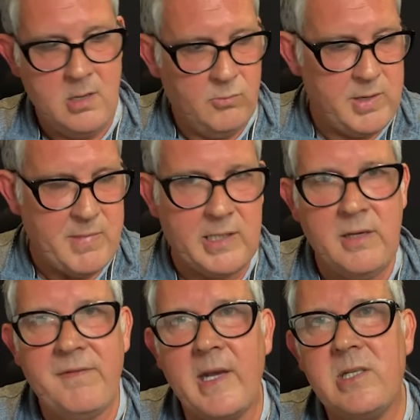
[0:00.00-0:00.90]
we
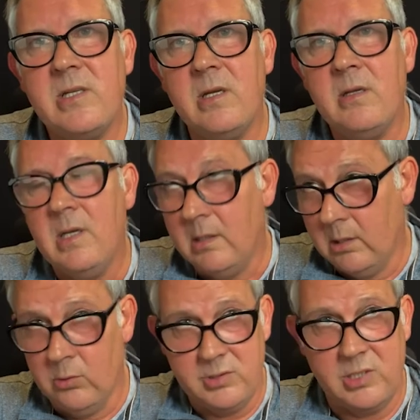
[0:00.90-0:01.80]
manufacture
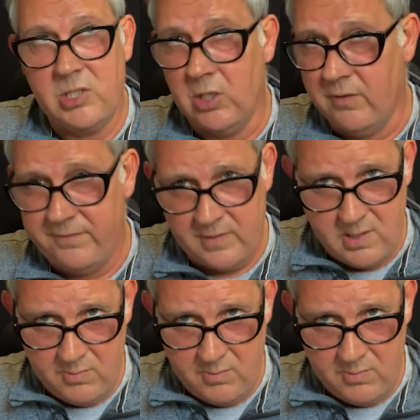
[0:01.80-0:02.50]
loads of stuff,